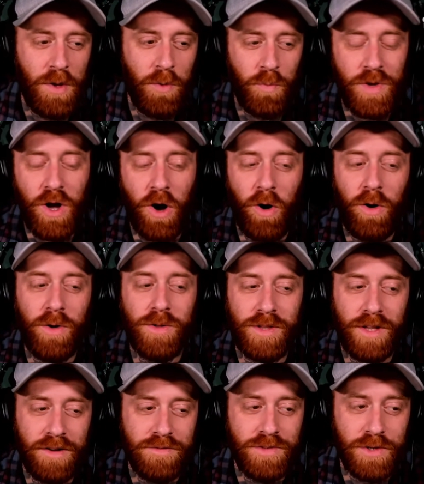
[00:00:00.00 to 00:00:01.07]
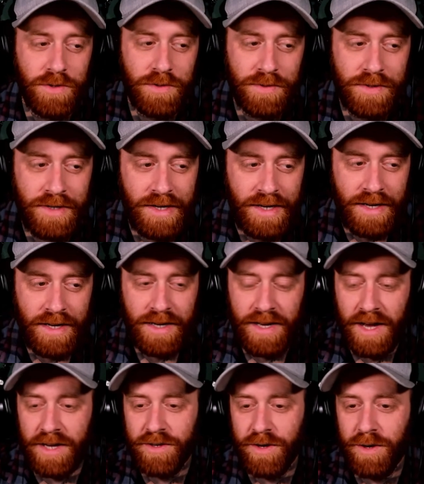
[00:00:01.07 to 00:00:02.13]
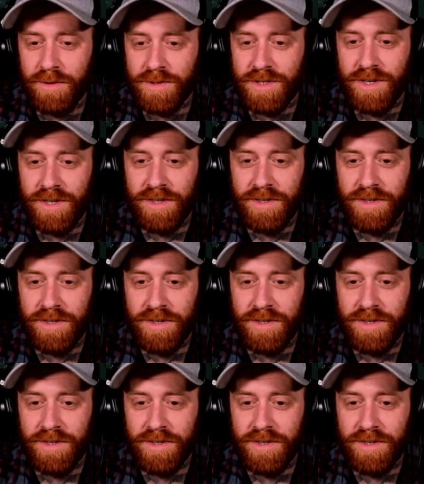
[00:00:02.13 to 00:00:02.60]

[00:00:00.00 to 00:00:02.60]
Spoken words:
We all love you. Hey, Ghost.